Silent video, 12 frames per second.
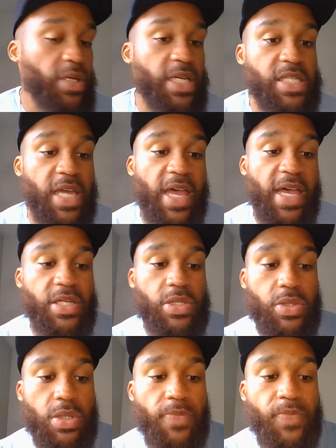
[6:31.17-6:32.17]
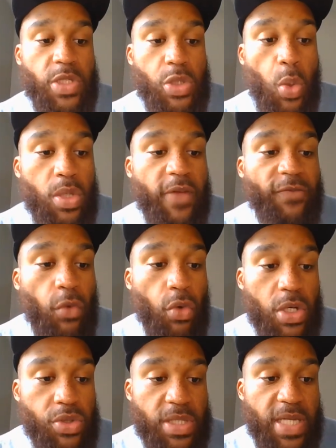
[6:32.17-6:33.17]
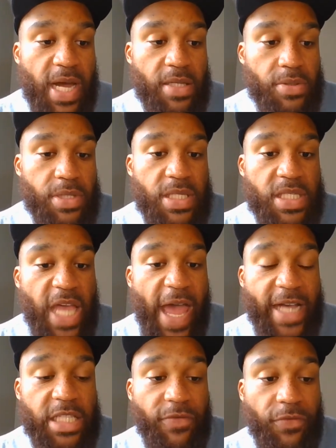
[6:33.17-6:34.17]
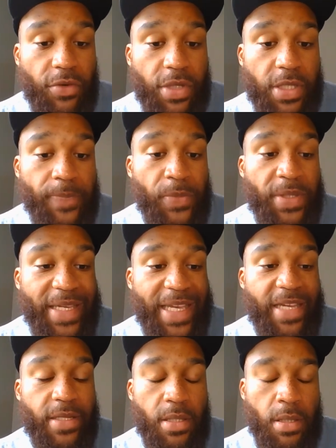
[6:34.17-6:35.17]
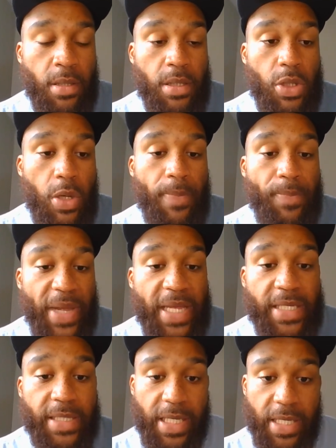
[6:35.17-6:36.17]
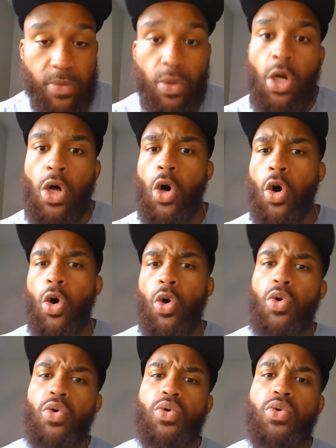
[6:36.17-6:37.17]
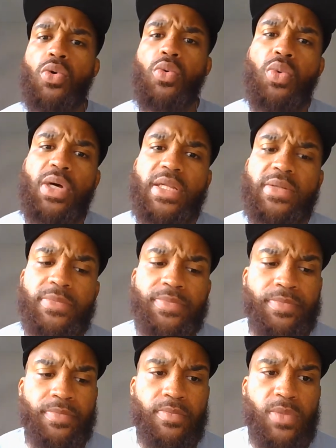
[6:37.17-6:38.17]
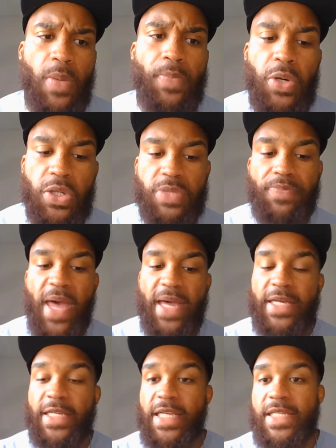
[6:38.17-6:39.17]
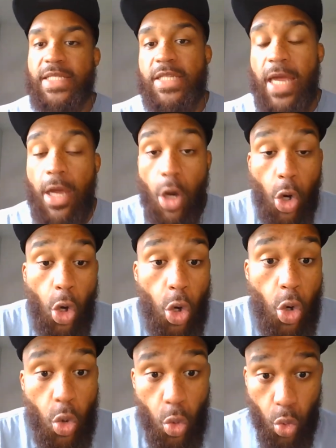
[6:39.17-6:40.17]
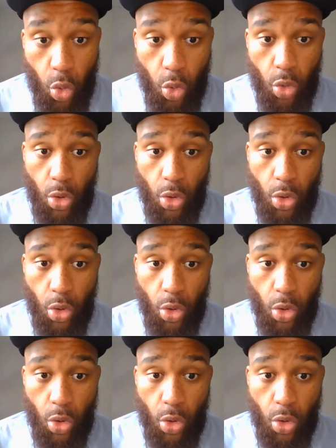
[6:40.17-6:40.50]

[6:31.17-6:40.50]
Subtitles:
That's an extra $2,400 tax-free in your bank account. Who would push back against that? Who?